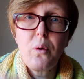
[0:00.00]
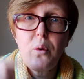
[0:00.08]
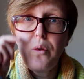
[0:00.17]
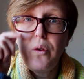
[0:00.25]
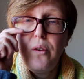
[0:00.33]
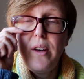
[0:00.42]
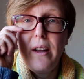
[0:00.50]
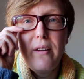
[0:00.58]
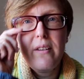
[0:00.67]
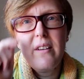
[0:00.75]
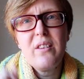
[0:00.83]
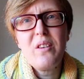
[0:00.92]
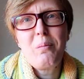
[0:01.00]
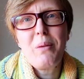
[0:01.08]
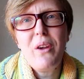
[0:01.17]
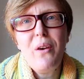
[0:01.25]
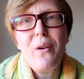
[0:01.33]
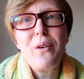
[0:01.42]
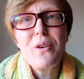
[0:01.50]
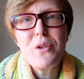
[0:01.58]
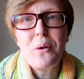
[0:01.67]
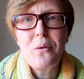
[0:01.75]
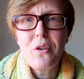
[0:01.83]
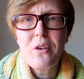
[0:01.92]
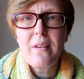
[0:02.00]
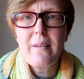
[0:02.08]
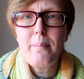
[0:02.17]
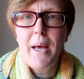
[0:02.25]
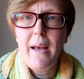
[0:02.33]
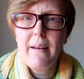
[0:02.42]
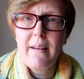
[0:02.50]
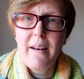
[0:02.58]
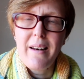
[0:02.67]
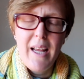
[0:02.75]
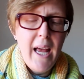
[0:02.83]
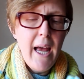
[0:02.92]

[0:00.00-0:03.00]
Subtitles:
also does super cute children's pattern,